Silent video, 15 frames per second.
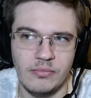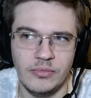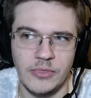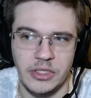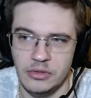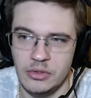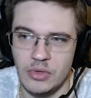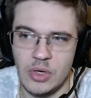
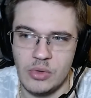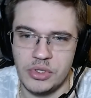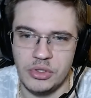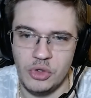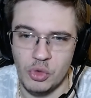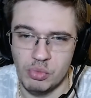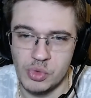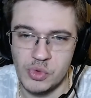I don't know how can
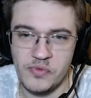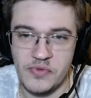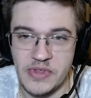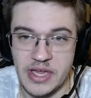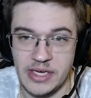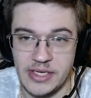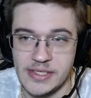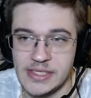you move
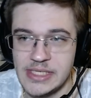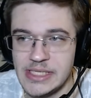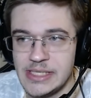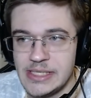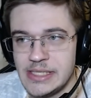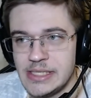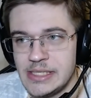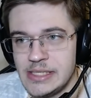that.
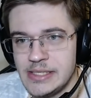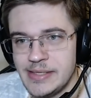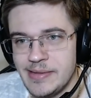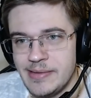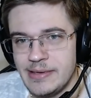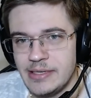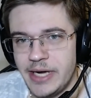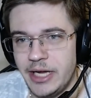
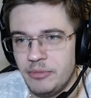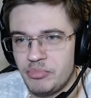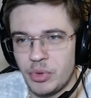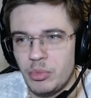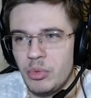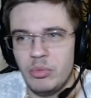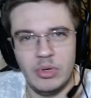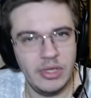I'd
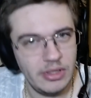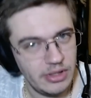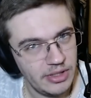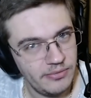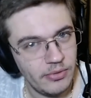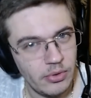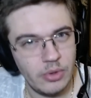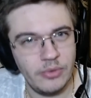probably
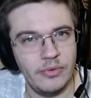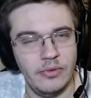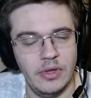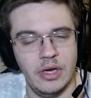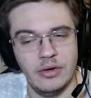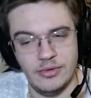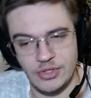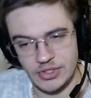leave her
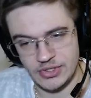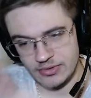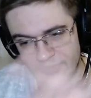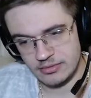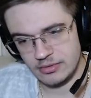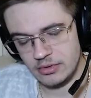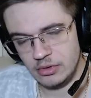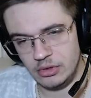there, just
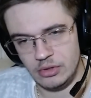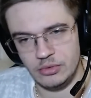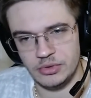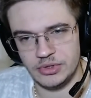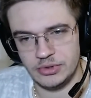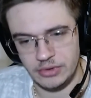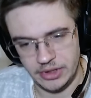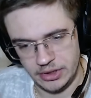
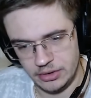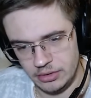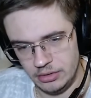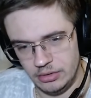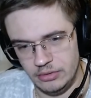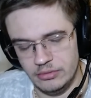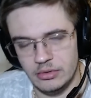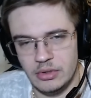close like
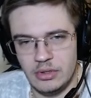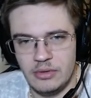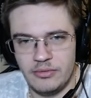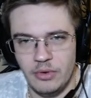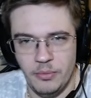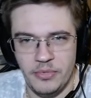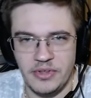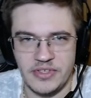her
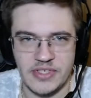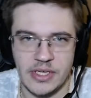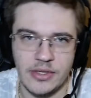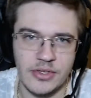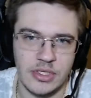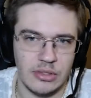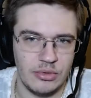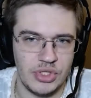from the
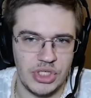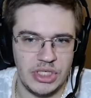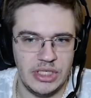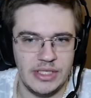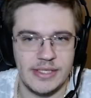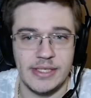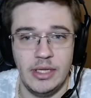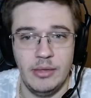sun, so she
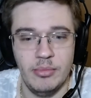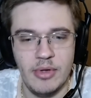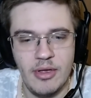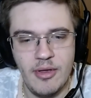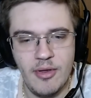can sleep.